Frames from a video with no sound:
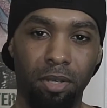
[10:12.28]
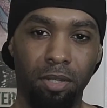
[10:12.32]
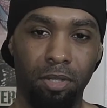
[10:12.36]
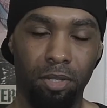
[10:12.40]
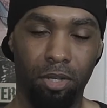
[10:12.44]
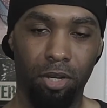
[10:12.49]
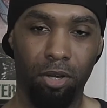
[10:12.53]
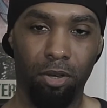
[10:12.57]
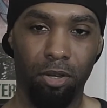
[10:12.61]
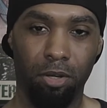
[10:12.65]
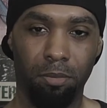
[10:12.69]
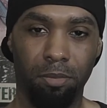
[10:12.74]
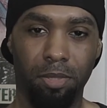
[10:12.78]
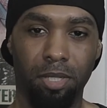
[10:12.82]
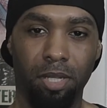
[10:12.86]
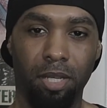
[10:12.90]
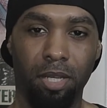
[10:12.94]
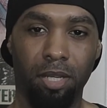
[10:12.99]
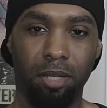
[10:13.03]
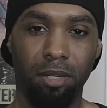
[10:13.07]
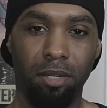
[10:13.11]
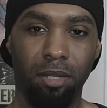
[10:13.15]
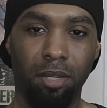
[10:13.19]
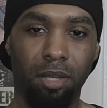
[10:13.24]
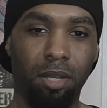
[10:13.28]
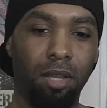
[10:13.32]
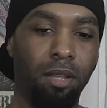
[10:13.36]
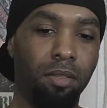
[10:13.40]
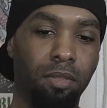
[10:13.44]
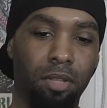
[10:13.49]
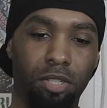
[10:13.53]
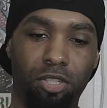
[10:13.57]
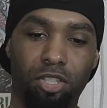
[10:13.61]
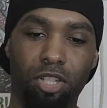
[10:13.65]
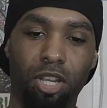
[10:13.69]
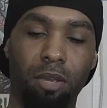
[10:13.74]
You know what I'm saying?
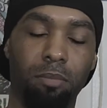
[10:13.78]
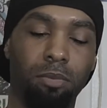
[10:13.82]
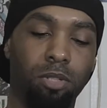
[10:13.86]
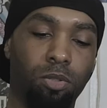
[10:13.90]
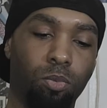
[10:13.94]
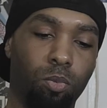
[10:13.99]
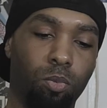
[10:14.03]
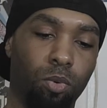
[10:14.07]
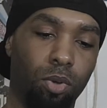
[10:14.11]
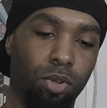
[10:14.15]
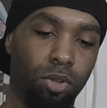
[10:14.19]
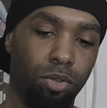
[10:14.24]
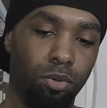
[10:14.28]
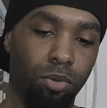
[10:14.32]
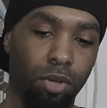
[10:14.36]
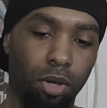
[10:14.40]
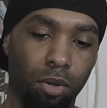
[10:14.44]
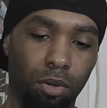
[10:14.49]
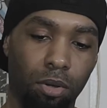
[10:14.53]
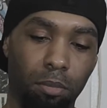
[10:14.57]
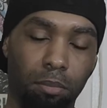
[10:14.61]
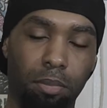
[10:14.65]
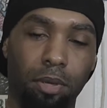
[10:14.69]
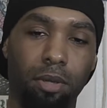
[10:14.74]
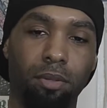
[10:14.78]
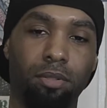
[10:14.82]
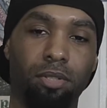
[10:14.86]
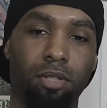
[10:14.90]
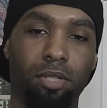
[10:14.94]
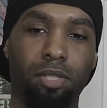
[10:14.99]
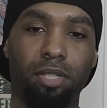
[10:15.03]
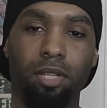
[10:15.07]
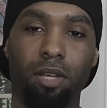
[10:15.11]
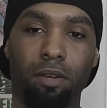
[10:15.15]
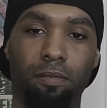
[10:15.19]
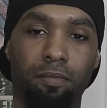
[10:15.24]
The gym is where you go to build
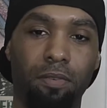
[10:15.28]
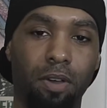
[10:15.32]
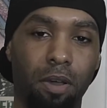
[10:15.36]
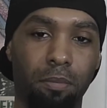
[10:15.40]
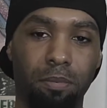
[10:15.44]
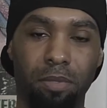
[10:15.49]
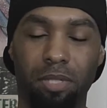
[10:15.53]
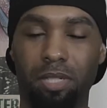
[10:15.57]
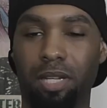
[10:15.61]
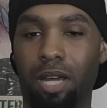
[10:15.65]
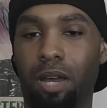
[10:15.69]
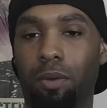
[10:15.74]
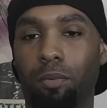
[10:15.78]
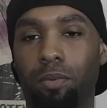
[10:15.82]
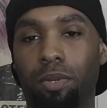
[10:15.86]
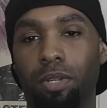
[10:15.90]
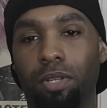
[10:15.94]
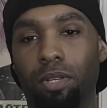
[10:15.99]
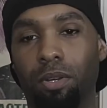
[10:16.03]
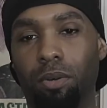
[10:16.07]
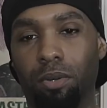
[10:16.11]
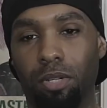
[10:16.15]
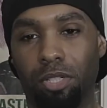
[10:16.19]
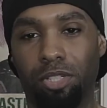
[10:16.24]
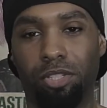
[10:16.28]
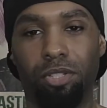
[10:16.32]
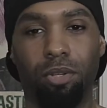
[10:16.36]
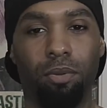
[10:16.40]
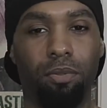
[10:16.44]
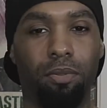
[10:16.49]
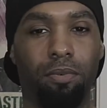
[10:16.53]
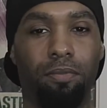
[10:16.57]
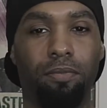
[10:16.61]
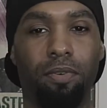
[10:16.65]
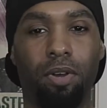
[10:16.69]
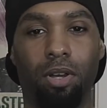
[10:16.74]
yourself up. It's not where you go to show
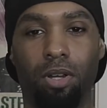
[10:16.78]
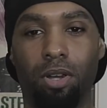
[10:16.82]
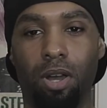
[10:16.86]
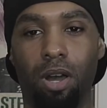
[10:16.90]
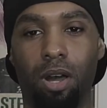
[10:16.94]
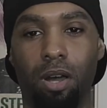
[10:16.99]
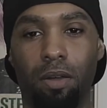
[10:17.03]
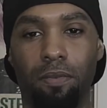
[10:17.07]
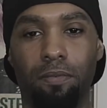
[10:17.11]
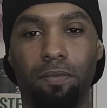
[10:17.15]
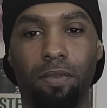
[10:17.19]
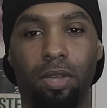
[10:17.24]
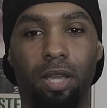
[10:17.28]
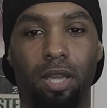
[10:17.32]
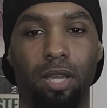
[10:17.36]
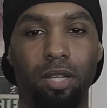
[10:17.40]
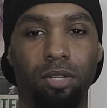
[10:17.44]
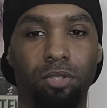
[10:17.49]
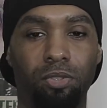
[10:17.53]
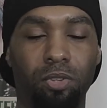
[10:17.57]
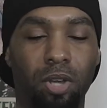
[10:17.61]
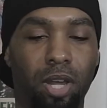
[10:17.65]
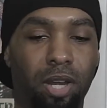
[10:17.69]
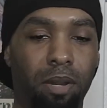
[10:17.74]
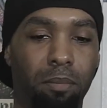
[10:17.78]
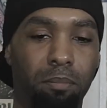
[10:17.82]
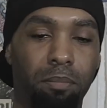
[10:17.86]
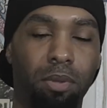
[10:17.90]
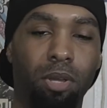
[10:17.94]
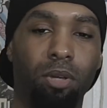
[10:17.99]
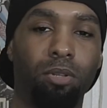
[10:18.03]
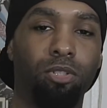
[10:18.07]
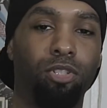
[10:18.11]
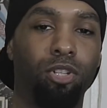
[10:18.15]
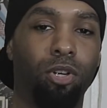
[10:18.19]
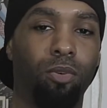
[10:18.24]
the fuck off and try to
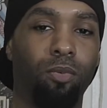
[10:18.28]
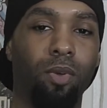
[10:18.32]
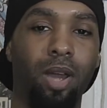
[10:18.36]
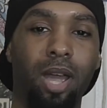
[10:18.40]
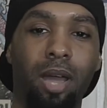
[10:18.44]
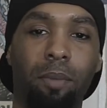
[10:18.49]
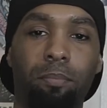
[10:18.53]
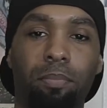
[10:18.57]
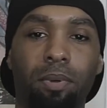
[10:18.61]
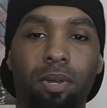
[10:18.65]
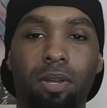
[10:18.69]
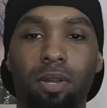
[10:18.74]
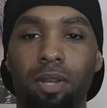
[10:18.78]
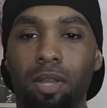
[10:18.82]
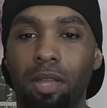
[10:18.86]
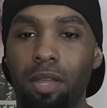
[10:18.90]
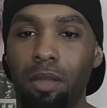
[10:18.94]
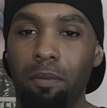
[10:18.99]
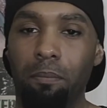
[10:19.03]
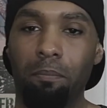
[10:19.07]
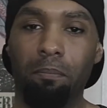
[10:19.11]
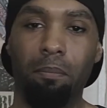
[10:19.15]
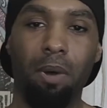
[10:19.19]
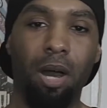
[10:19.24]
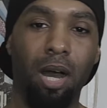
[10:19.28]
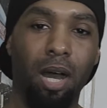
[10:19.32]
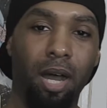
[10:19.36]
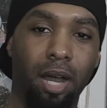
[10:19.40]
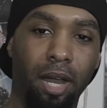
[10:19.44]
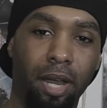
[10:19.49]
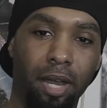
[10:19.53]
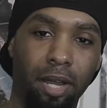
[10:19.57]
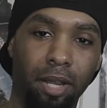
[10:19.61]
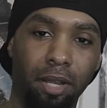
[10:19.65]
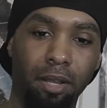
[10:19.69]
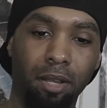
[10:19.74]
build your rep
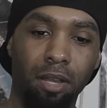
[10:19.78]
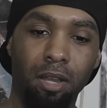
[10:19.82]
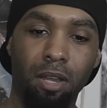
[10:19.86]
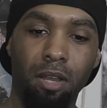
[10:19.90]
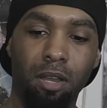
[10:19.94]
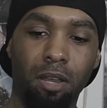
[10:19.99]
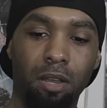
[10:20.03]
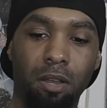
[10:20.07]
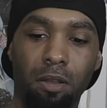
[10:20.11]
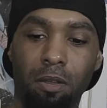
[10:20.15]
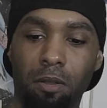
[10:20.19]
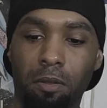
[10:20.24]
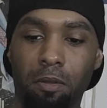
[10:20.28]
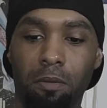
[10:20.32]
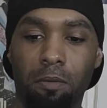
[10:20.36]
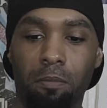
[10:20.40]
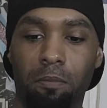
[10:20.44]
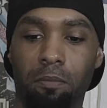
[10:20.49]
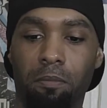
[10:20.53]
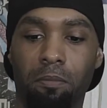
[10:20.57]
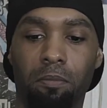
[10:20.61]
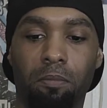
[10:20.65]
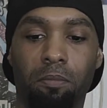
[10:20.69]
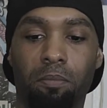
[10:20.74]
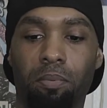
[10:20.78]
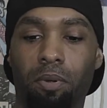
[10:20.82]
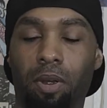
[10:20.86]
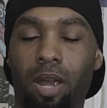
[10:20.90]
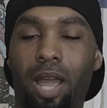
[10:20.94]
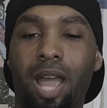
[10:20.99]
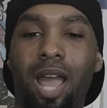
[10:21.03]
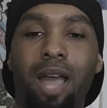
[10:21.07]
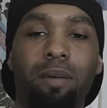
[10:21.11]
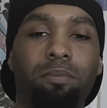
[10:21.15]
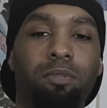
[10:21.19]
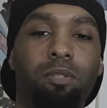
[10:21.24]
by
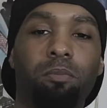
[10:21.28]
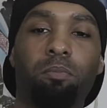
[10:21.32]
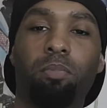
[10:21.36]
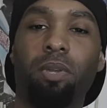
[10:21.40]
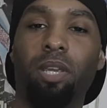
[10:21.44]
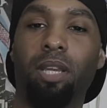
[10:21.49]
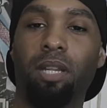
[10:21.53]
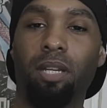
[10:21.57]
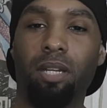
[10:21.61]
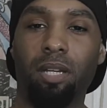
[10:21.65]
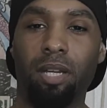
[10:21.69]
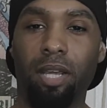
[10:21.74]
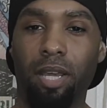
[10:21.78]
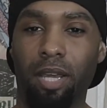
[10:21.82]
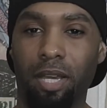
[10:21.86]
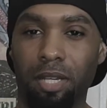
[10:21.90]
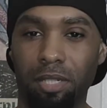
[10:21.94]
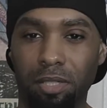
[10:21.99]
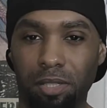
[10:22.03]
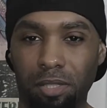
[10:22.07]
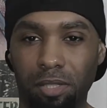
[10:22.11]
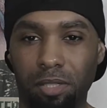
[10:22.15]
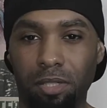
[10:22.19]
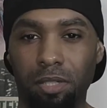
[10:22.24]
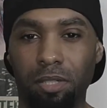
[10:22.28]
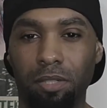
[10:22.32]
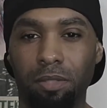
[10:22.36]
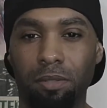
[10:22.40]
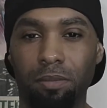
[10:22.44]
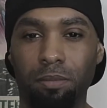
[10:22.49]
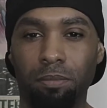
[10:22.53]
perhaps being enhanced,